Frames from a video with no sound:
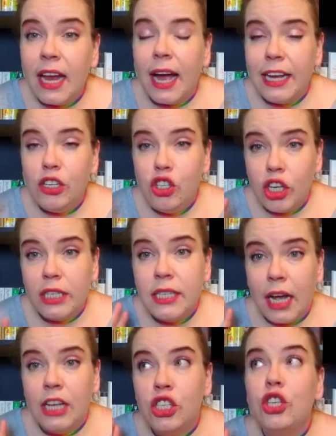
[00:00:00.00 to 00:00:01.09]
I just
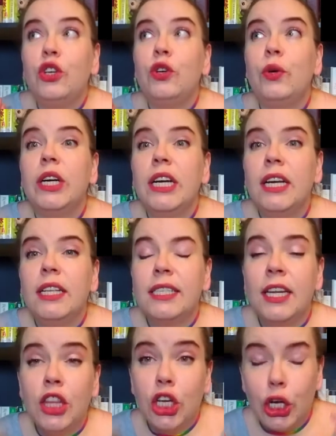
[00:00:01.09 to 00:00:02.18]
got to, it's
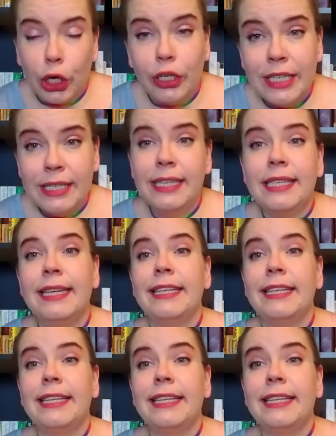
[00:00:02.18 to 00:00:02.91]
not the current season,